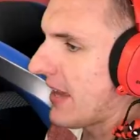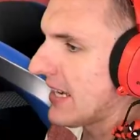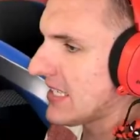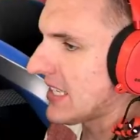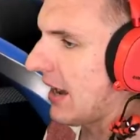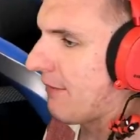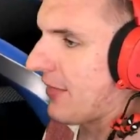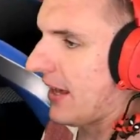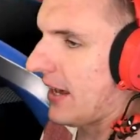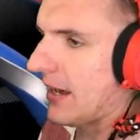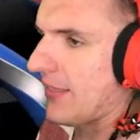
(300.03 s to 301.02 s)
this, of
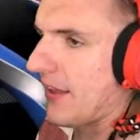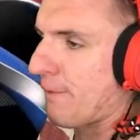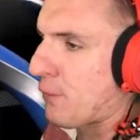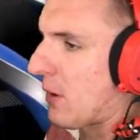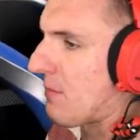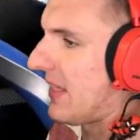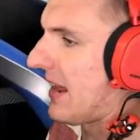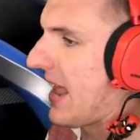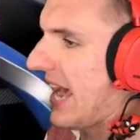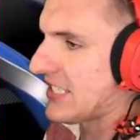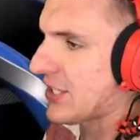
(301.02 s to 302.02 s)
the, the Formula
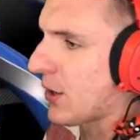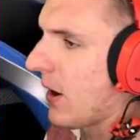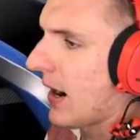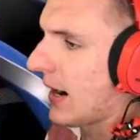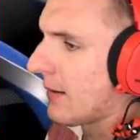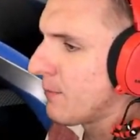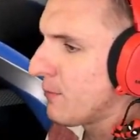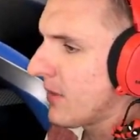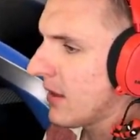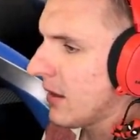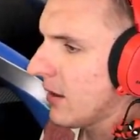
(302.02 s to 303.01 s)
NASCAR,
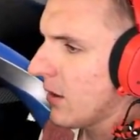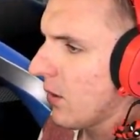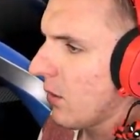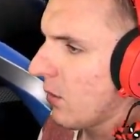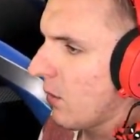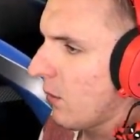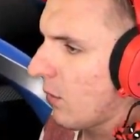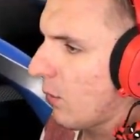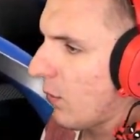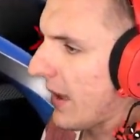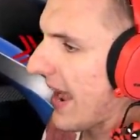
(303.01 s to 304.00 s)

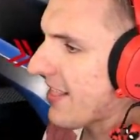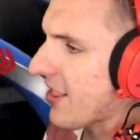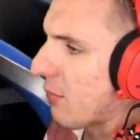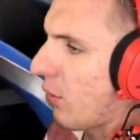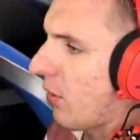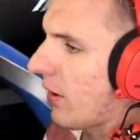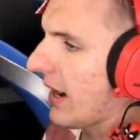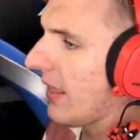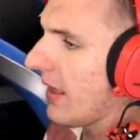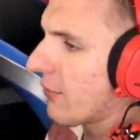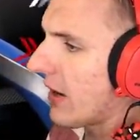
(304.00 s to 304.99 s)
we had some
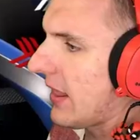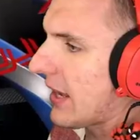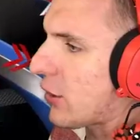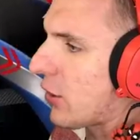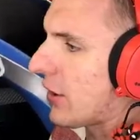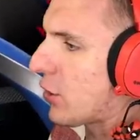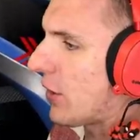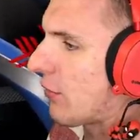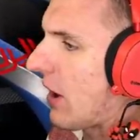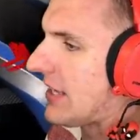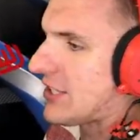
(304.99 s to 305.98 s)
really, really good,
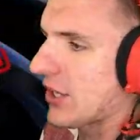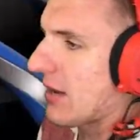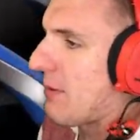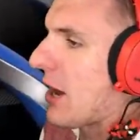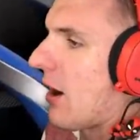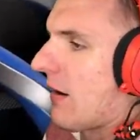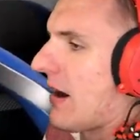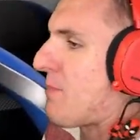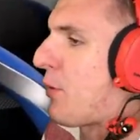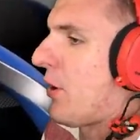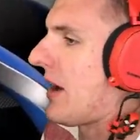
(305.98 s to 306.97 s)
good runs. Look at me
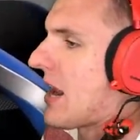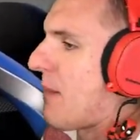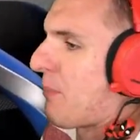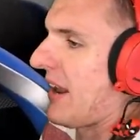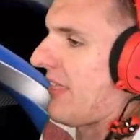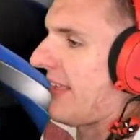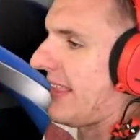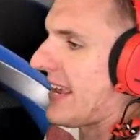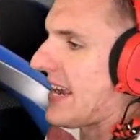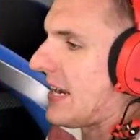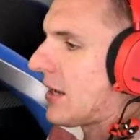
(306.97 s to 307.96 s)
already putting it up into the
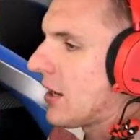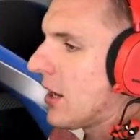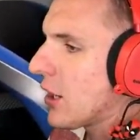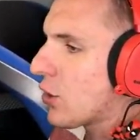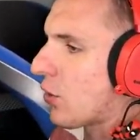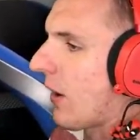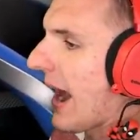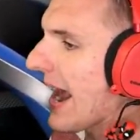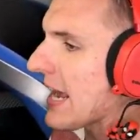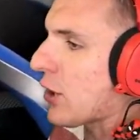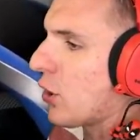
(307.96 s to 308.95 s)
lead.
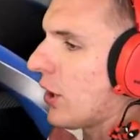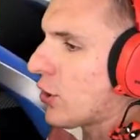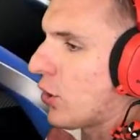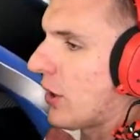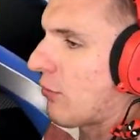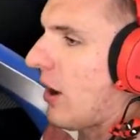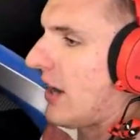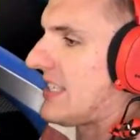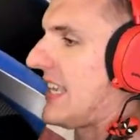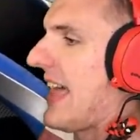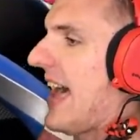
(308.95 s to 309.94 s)
Great, good, good
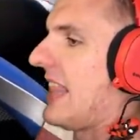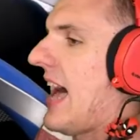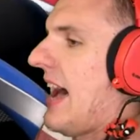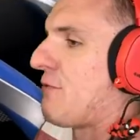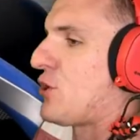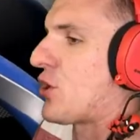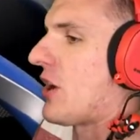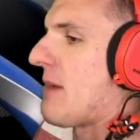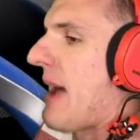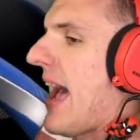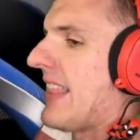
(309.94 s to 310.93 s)
runs in that live
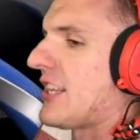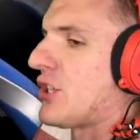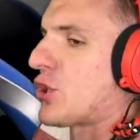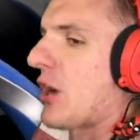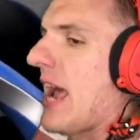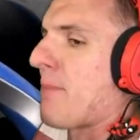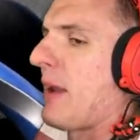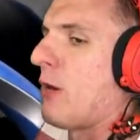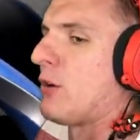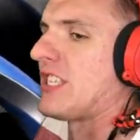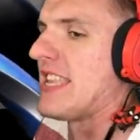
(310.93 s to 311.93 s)
stream at this track, but
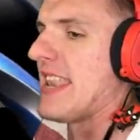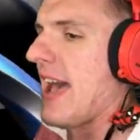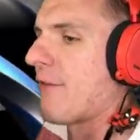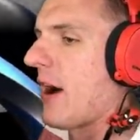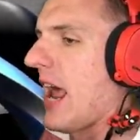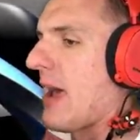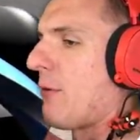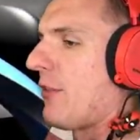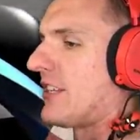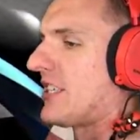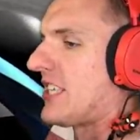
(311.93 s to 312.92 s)
I was never
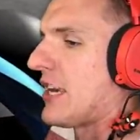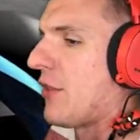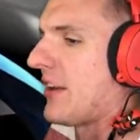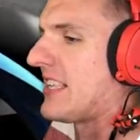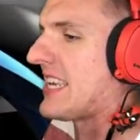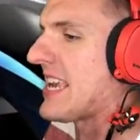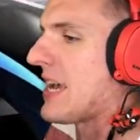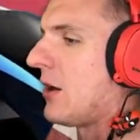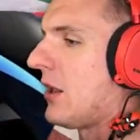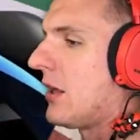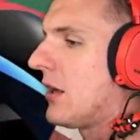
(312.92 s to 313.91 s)
able to seal the
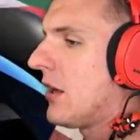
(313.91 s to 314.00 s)
deal